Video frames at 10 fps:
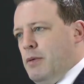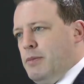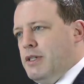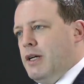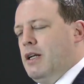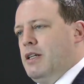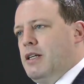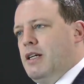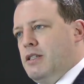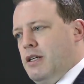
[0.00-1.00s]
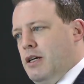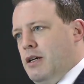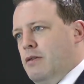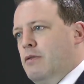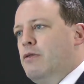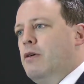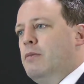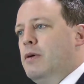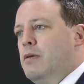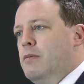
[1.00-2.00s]
government particularly is keen to hear
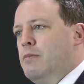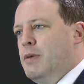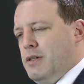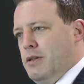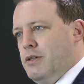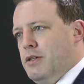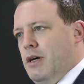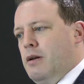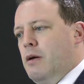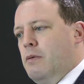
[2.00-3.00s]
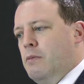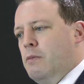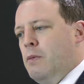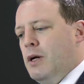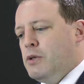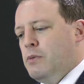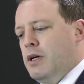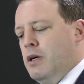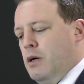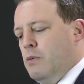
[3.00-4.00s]
from business, and whilst
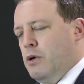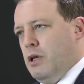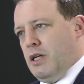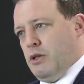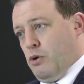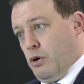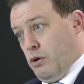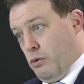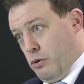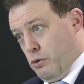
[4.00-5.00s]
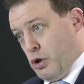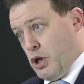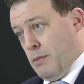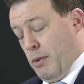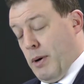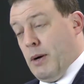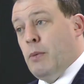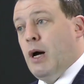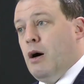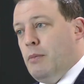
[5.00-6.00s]
we're the Leeds York and North Yorkshire Chamber,
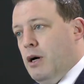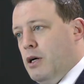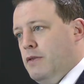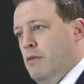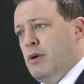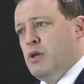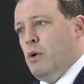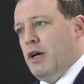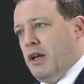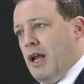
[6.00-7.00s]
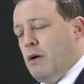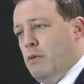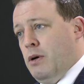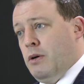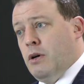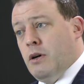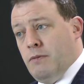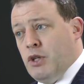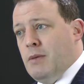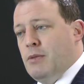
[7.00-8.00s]
we are part of a much wider network
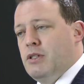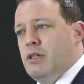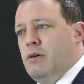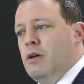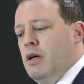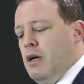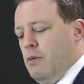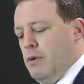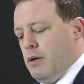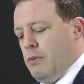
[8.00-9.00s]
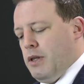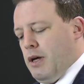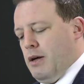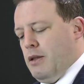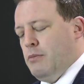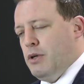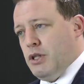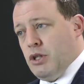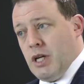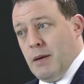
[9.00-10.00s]
of chambers. So with the
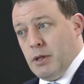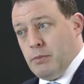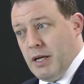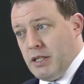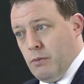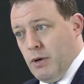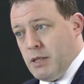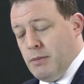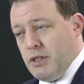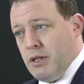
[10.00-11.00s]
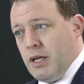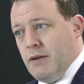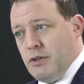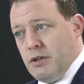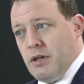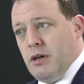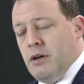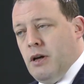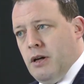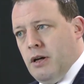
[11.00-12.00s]
British Chambers based in Westminster gives us
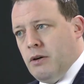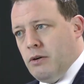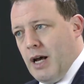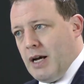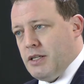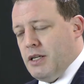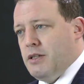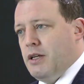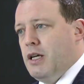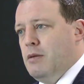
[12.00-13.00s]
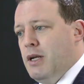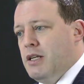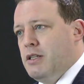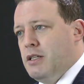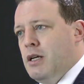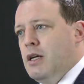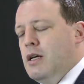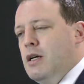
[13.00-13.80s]
good access to key ministers.